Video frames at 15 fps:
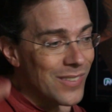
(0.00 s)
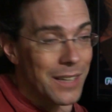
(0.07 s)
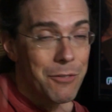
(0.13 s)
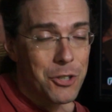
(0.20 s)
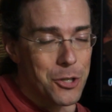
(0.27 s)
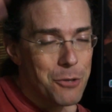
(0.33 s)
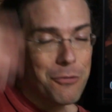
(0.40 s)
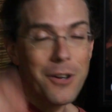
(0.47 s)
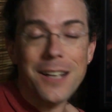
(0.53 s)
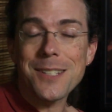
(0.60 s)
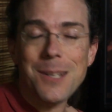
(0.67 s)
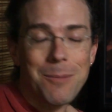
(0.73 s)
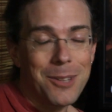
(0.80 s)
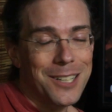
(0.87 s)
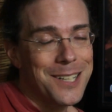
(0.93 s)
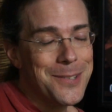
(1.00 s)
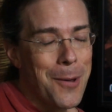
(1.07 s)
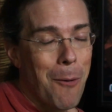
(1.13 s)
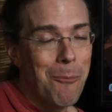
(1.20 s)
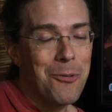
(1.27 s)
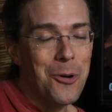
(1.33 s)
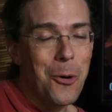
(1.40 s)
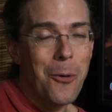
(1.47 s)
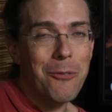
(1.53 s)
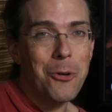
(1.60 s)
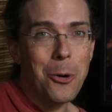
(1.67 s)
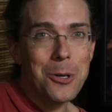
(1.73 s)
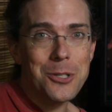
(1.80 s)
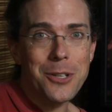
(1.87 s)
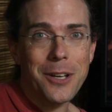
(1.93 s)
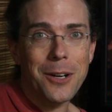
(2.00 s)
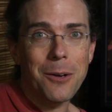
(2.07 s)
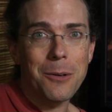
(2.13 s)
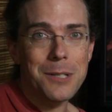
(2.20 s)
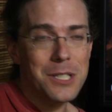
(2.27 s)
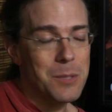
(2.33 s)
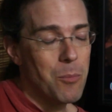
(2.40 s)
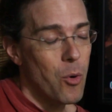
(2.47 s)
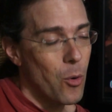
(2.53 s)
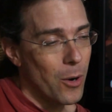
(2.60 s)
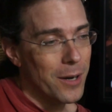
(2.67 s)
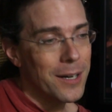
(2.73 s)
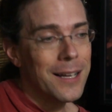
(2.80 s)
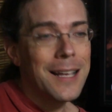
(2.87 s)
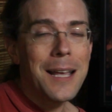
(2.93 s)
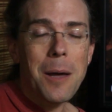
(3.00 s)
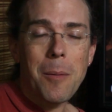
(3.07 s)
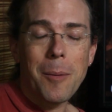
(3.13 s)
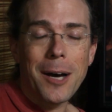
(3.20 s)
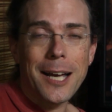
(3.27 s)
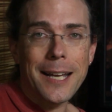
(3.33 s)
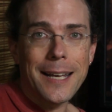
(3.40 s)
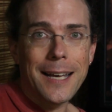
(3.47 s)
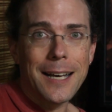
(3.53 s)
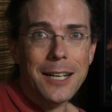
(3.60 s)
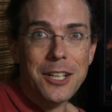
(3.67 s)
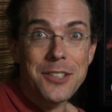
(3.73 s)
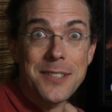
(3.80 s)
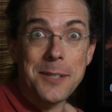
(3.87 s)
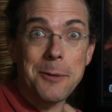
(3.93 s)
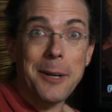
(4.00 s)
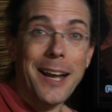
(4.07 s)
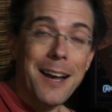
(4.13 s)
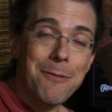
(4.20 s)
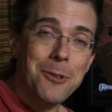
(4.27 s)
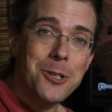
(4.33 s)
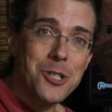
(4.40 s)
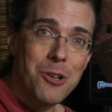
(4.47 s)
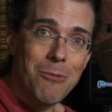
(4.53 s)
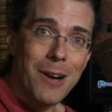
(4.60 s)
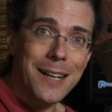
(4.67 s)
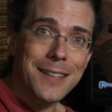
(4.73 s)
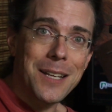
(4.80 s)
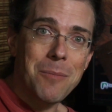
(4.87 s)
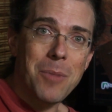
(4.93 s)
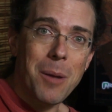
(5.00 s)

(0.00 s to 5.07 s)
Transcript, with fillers: If you do find something that's helpful, of course, you can always support my uh, continuing efforts to write them